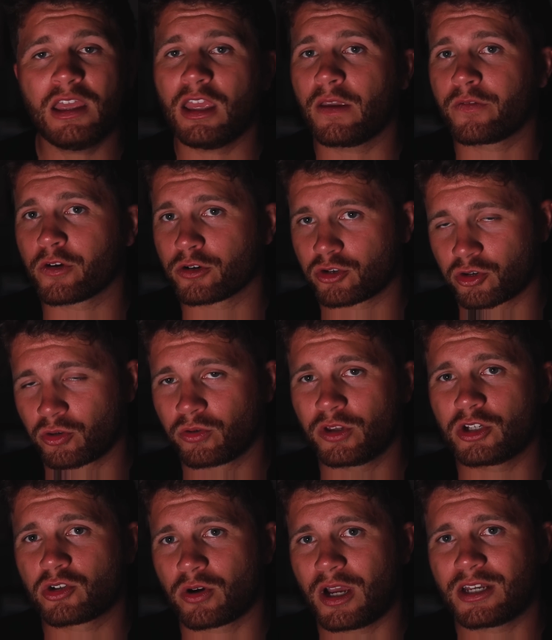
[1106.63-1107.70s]
if you're
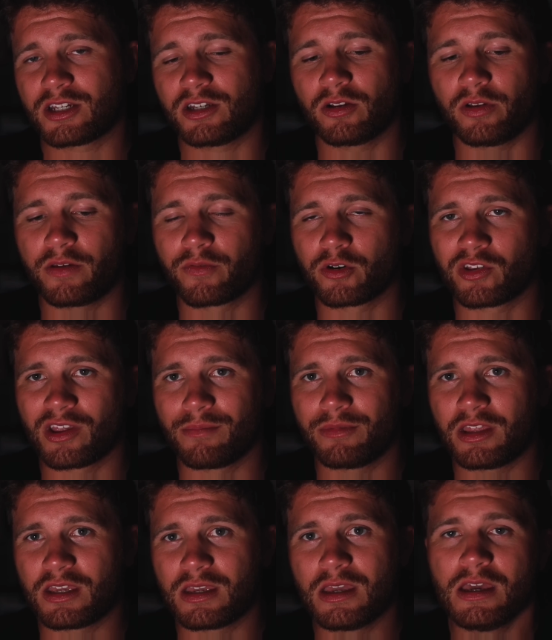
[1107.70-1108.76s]
truly trying to deliver
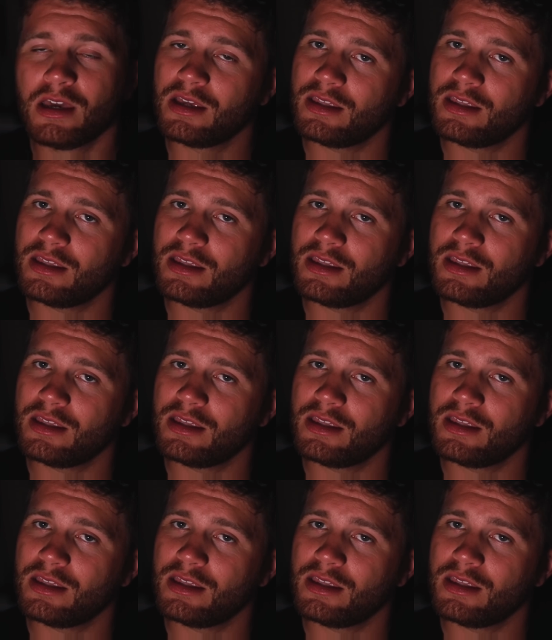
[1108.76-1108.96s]
something.